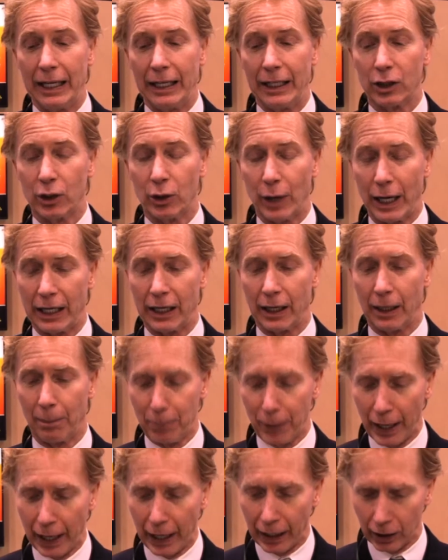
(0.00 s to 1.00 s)
It created a
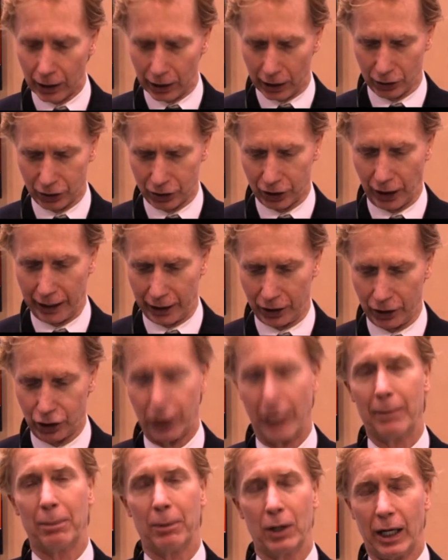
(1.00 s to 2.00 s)
parallel-sided
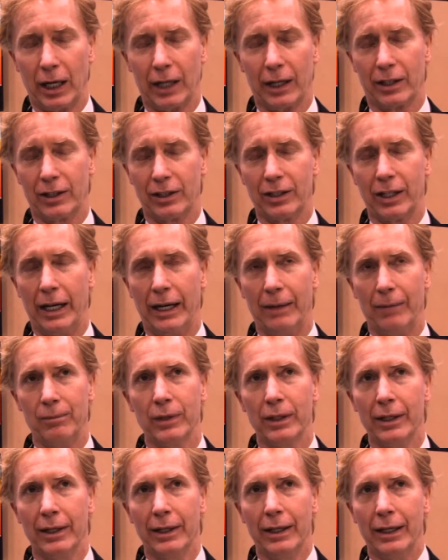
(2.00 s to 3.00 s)
shape a lot of the time
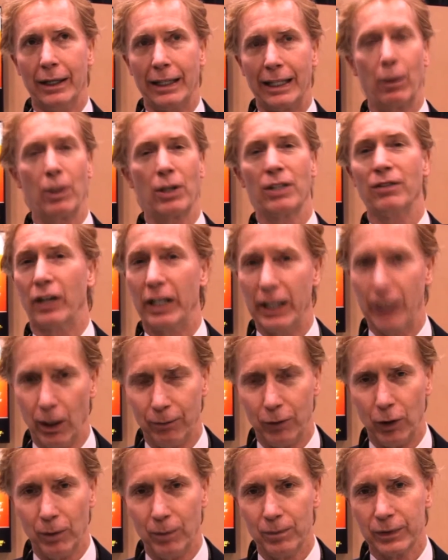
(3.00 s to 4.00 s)
that wasn't very
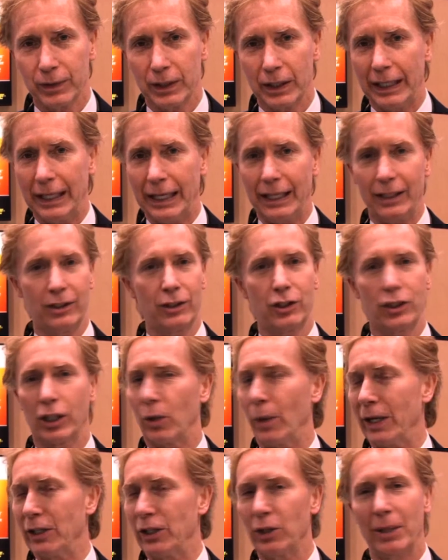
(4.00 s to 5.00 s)
helpful. It took
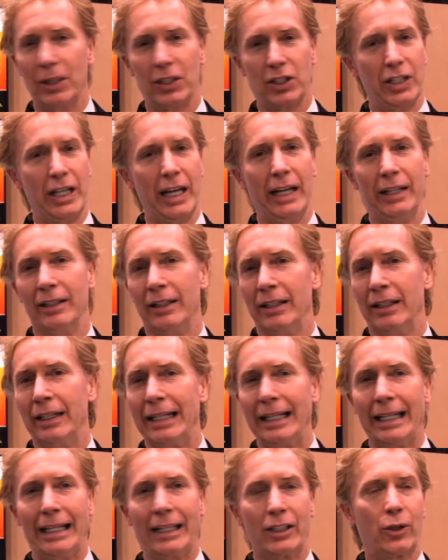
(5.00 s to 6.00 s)
away too much dentin,
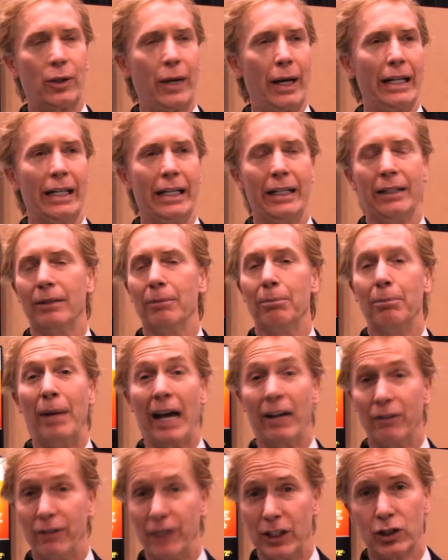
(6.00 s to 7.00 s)
it created
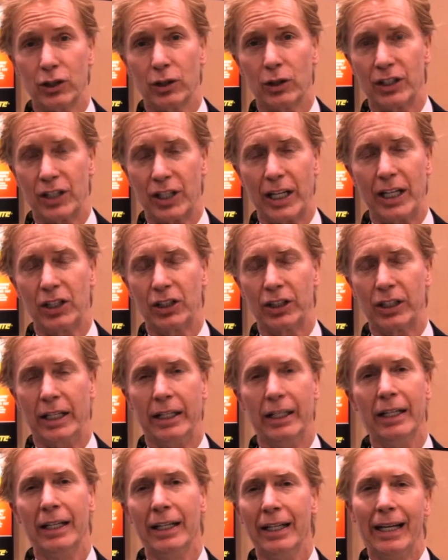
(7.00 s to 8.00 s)
bad
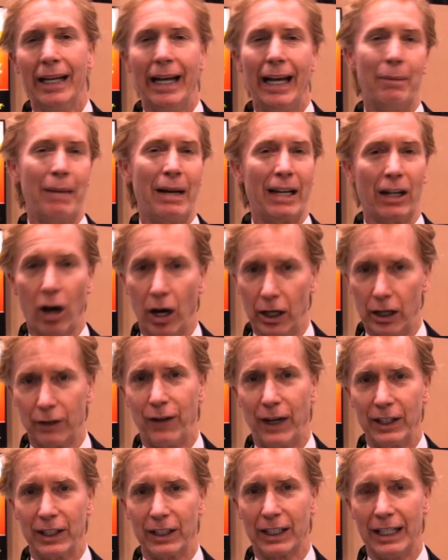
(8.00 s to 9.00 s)
visualization, and made it hard to
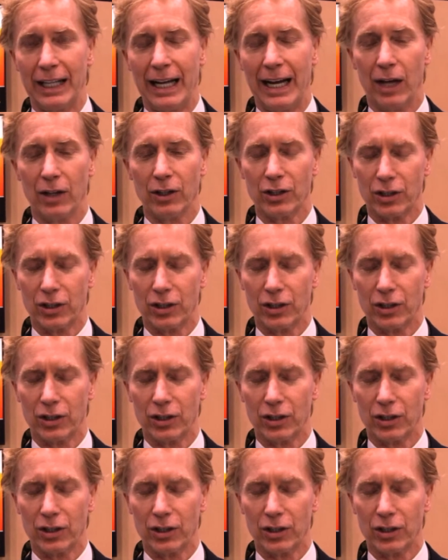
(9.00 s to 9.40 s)
find the canal.